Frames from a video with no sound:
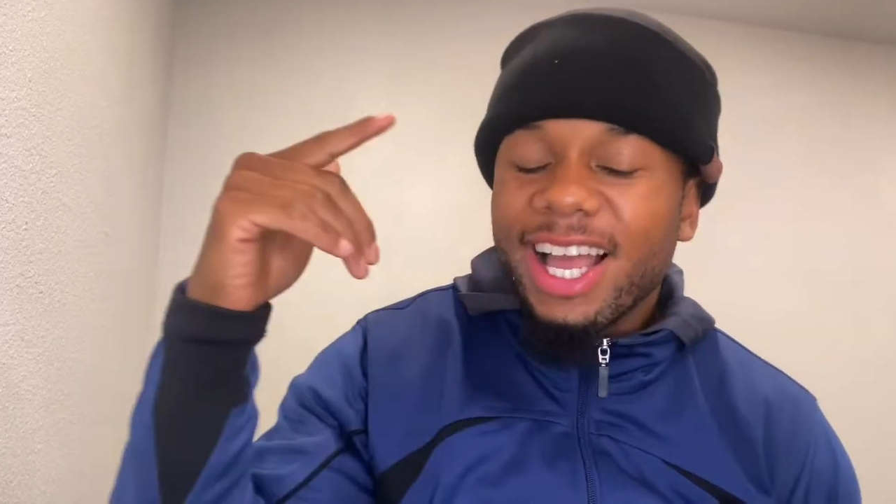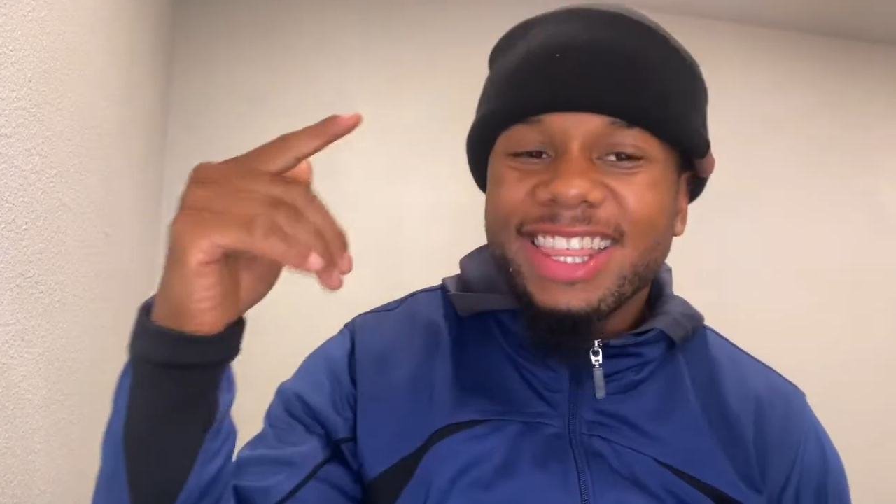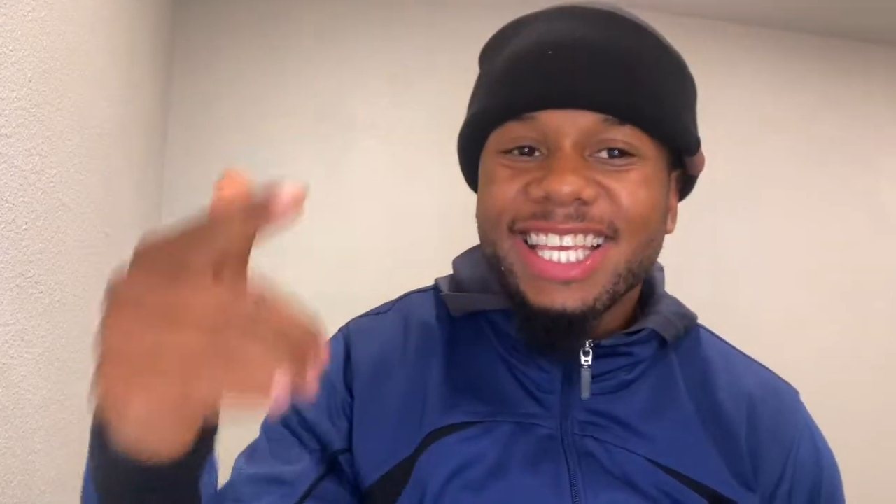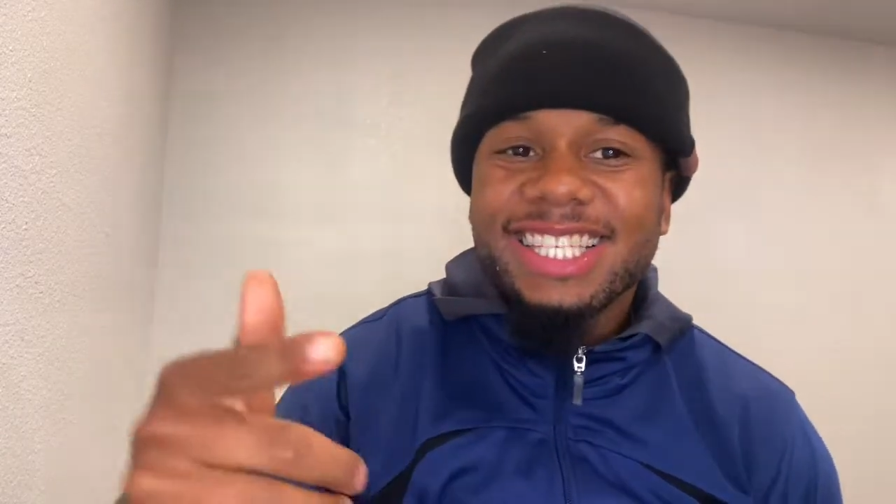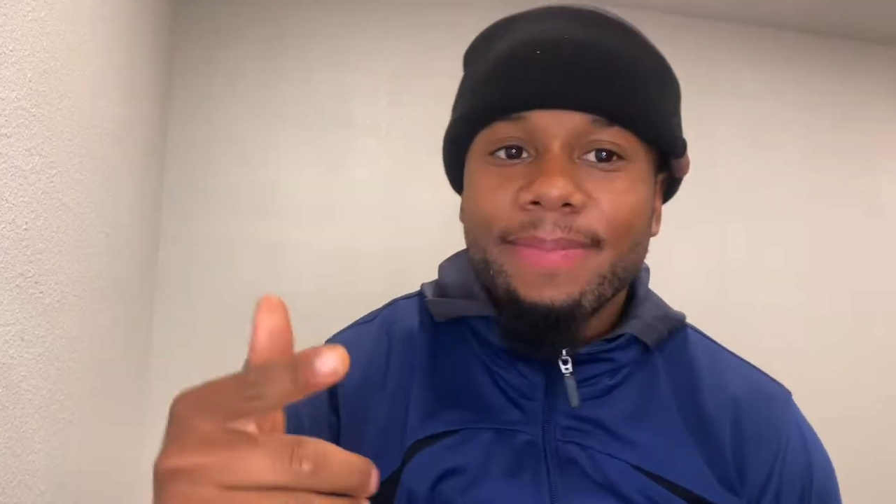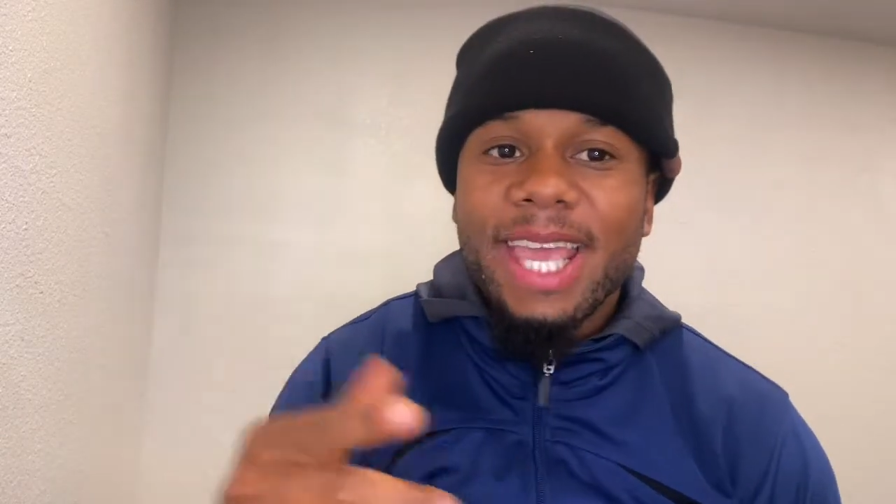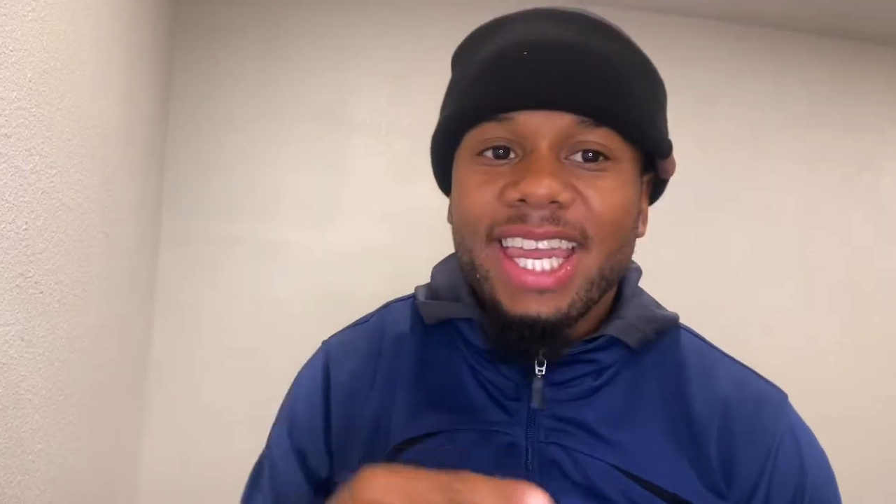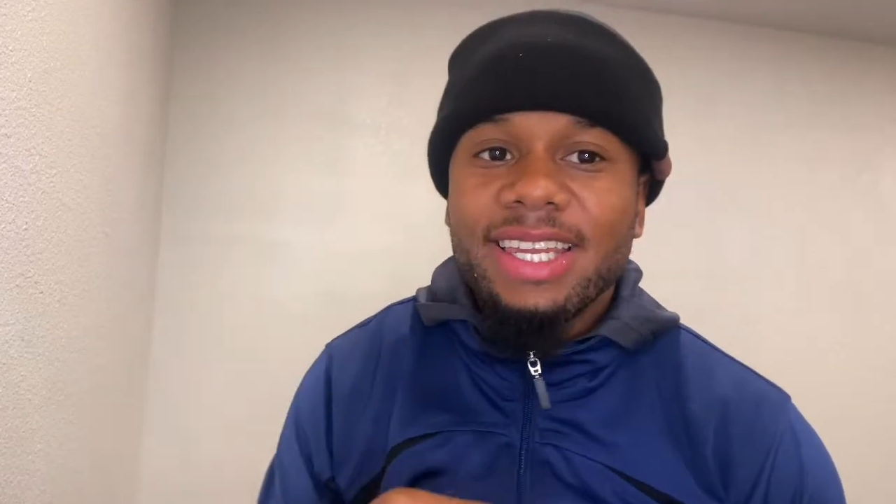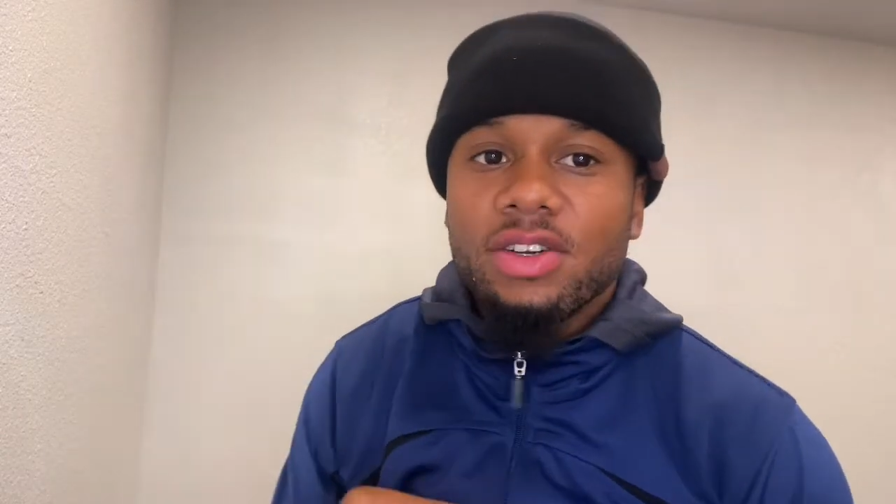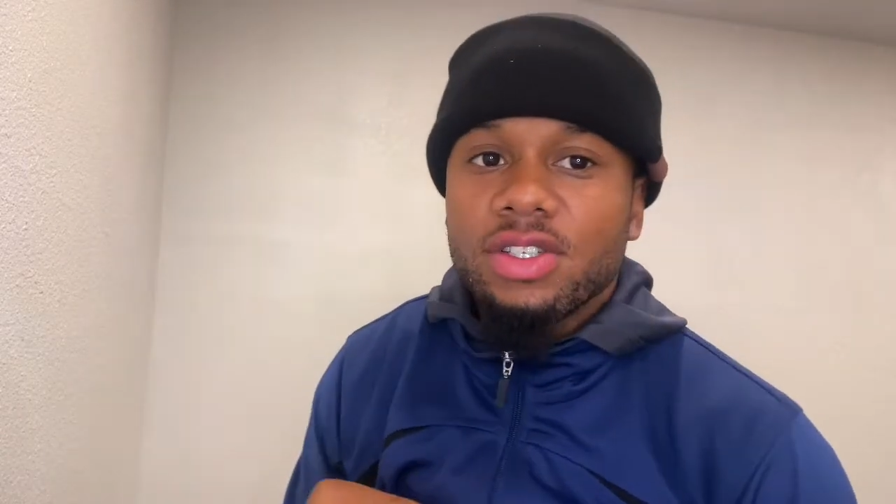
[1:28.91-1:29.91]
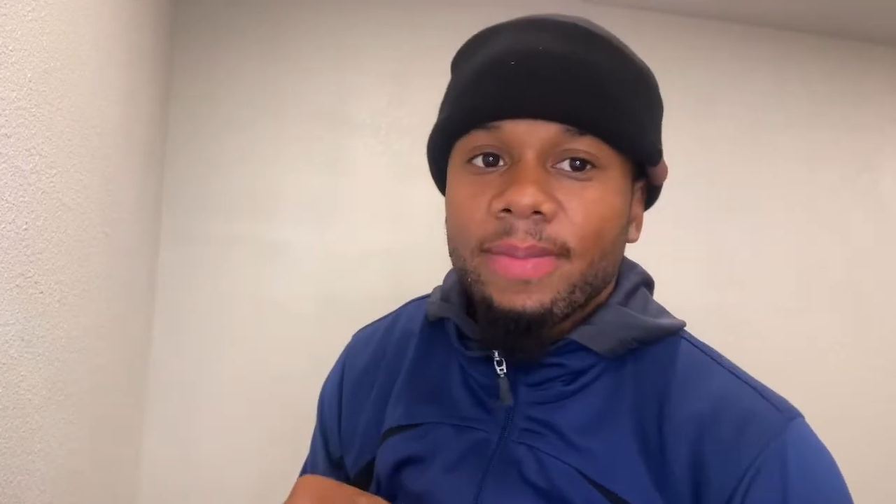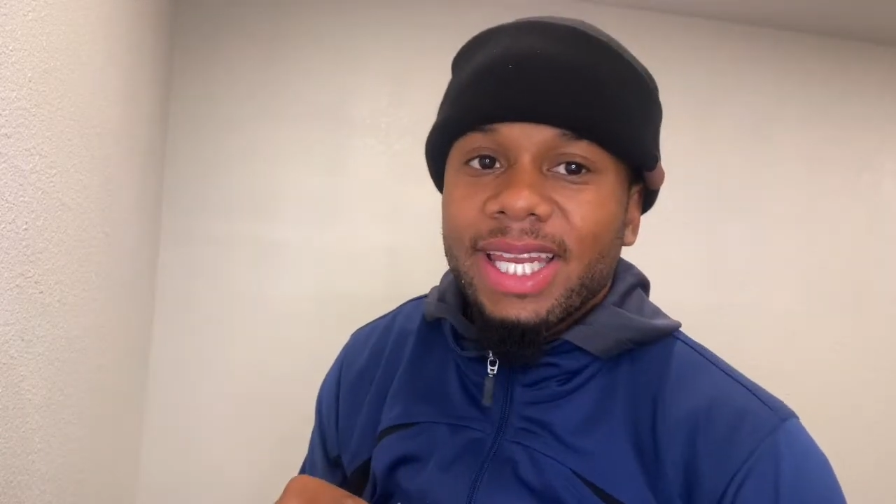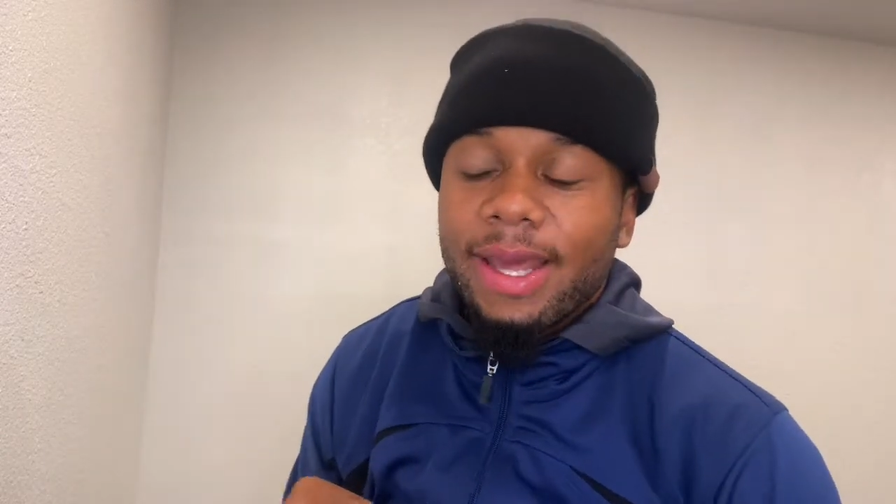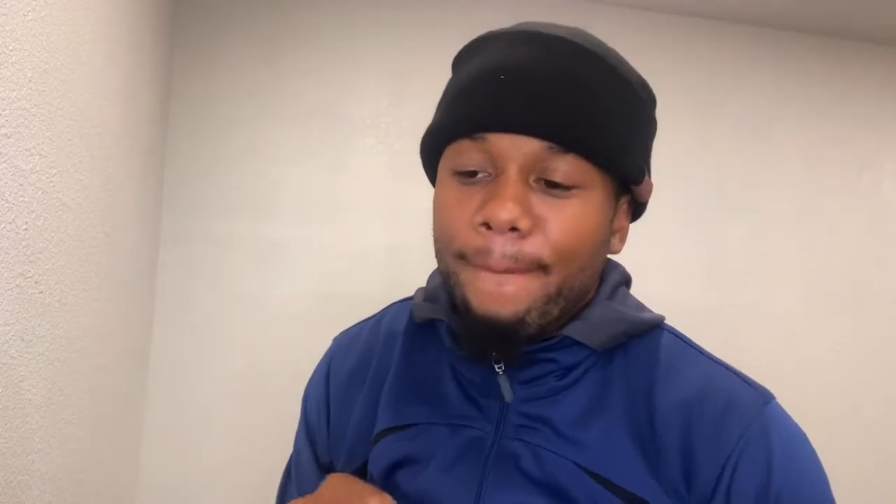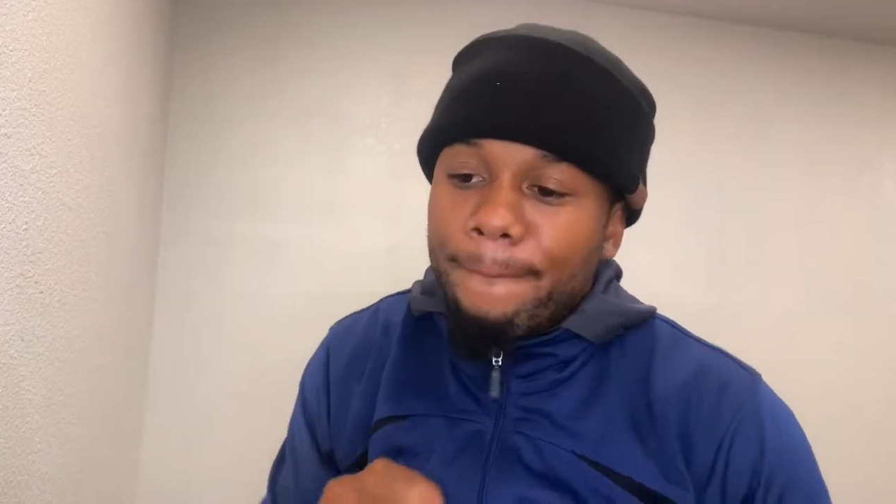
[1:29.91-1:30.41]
think his name is Aiden or something like that.